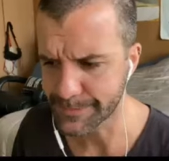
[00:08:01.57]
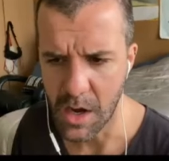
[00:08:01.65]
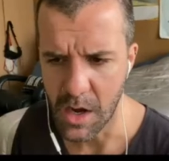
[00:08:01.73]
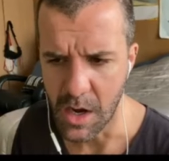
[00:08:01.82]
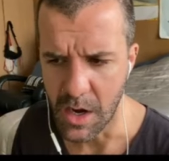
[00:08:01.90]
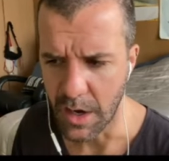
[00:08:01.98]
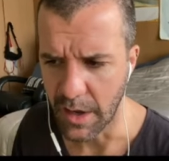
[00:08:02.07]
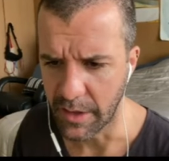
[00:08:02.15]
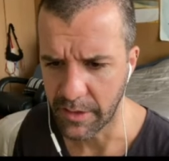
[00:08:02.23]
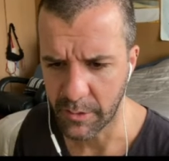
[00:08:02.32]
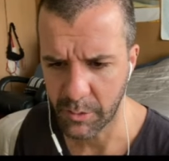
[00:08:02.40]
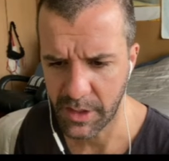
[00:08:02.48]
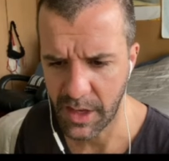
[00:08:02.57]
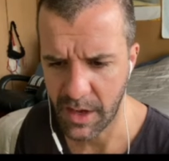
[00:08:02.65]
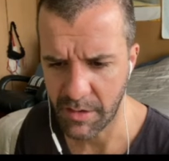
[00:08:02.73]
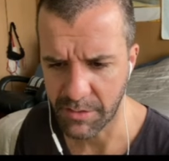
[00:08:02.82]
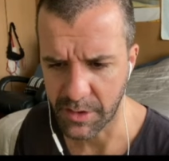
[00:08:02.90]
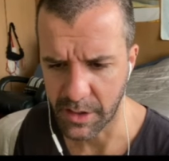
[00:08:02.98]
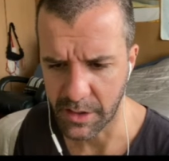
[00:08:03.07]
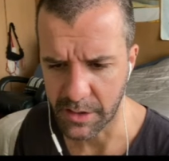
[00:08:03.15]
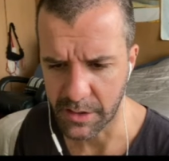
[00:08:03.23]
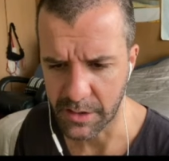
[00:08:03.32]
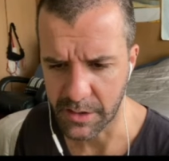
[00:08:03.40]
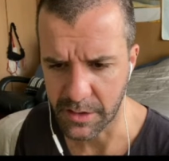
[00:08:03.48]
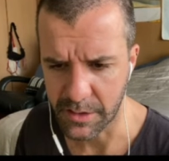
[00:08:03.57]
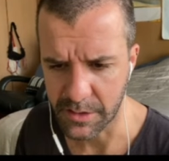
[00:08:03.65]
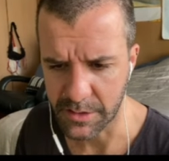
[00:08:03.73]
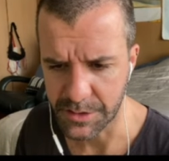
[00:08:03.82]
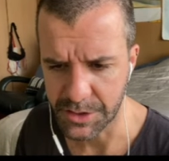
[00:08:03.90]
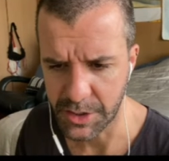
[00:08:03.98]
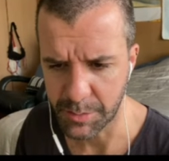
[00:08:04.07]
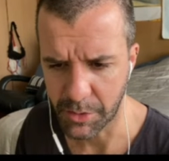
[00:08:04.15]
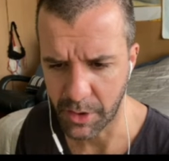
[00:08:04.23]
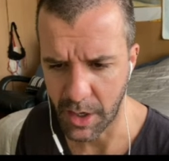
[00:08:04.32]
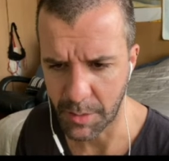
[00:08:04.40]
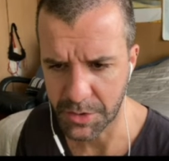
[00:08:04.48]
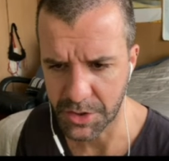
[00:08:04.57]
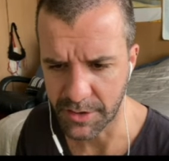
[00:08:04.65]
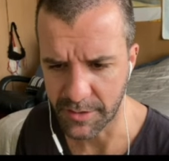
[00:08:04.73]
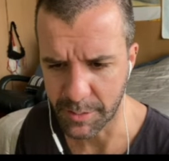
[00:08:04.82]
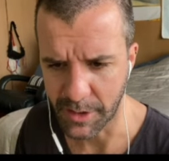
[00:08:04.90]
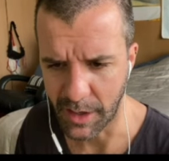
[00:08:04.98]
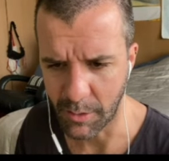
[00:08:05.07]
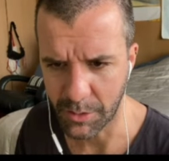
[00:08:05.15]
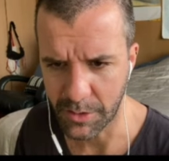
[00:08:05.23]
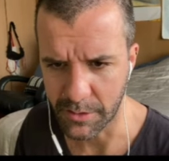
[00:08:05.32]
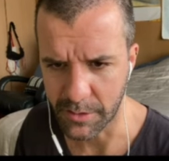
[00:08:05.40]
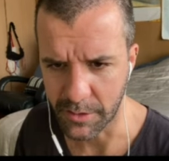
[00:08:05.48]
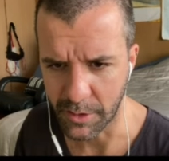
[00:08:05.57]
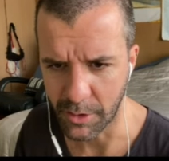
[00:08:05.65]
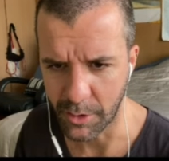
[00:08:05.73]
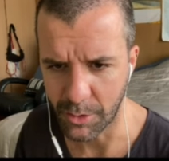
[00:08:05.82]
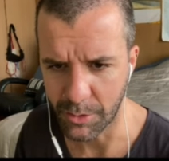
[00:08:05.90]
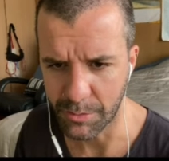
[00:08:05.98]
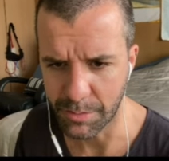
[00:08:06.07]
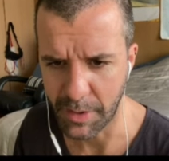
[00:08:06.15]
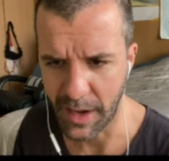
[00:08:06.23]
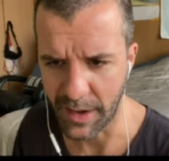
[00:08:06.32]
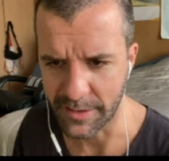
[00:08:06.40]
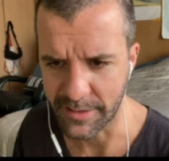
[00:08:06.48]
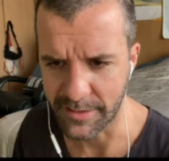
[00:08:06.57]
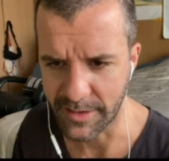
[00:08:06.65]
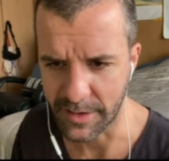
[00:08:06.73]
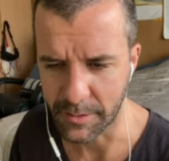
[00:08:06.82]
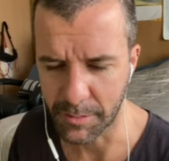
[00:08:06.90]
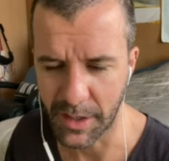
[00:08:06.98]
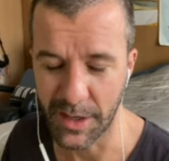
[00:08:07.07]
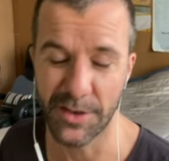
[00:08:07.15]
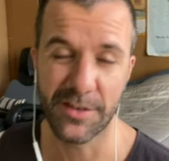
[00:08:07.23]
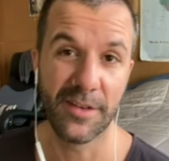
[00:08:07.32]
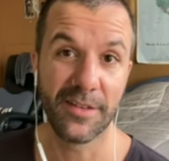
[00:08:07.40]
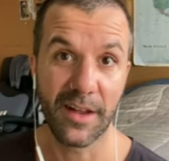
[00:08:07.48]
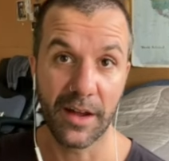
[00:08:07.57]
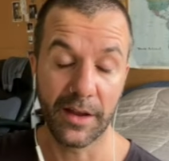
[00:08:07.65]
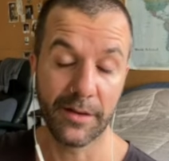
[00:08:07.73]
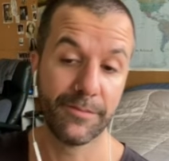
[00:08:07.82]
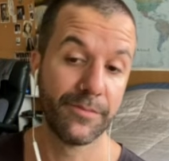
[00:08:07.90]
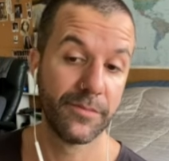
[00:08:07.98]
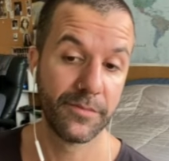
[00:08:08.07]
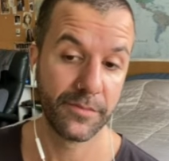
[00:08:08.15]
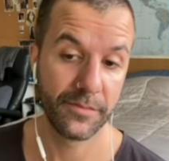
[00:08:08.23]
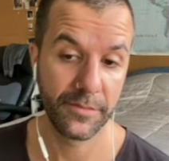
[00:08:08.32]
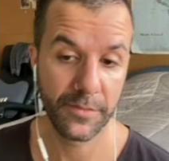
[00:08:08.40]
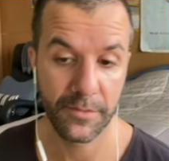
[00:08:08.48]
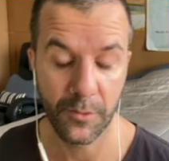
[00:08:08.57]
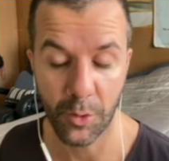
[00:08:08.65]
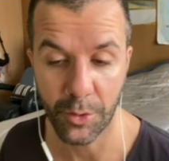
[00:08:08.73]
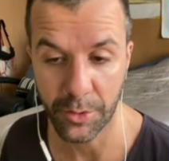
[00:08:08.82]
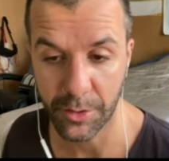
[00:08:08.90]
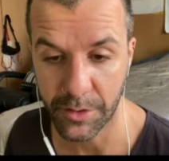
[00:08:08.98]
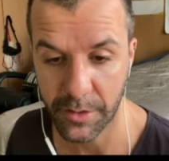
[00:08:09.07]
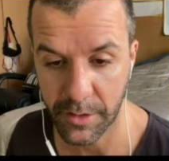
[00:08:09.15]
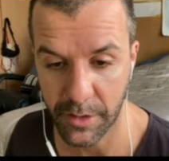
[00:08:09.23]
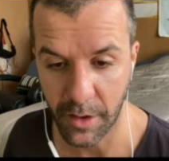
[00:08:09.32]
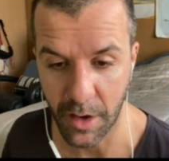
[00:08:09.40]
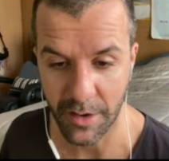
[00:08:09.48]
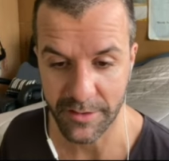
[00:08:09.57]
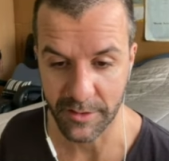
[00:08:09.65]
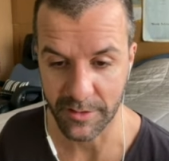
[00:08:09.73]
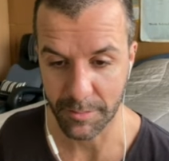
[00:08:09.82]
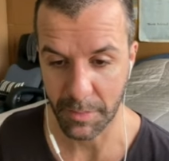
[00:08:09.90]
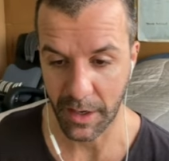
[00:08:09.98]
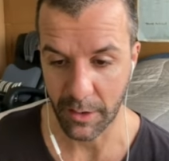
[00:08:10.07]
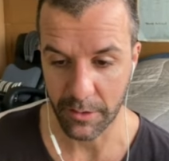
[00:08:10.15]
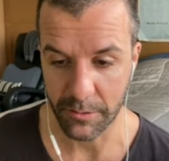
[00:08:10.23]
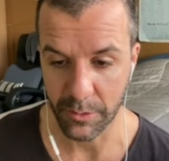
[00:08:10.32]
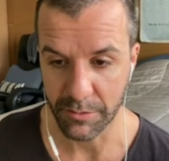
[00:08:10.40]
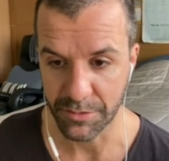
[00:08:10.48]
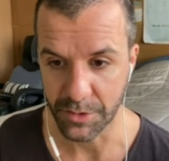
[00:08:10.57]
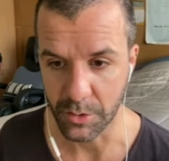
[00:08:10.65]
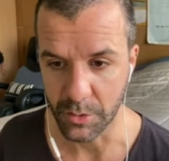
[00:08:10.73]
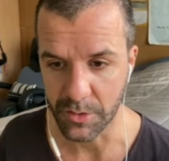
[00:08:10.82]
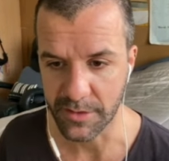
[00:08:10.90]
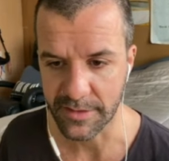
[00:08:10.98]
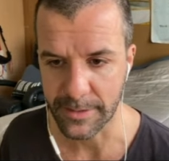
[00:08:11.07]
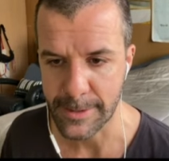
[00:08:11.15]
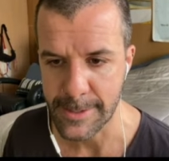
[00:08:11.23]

And then we have like cheaper options, but I wouldn't go past the second page since I ordered the hostels by reviews.